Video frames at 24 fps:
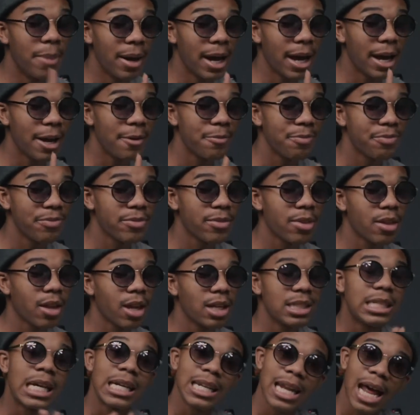But
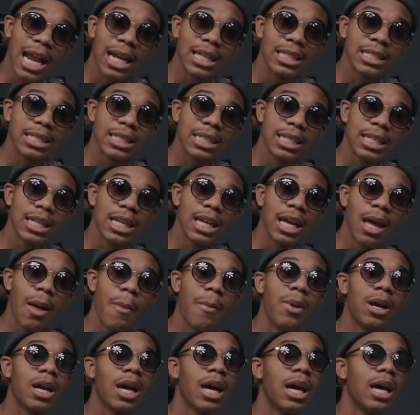technology,
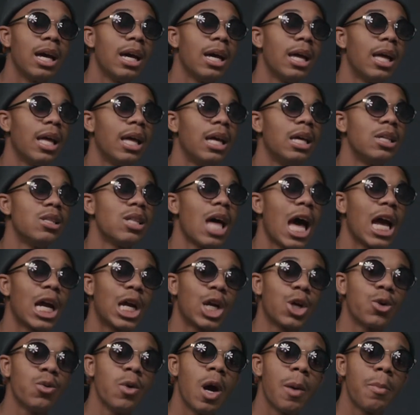because I
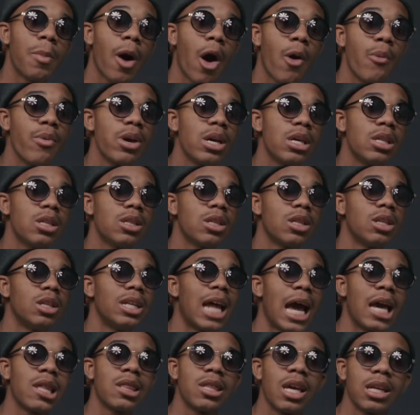grew up always
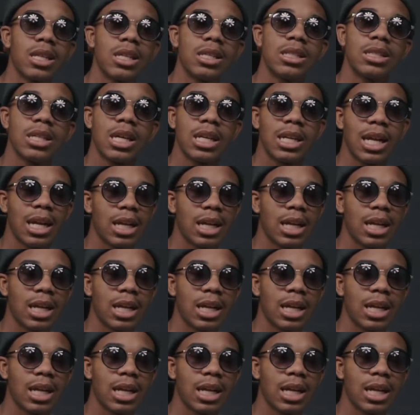dissecting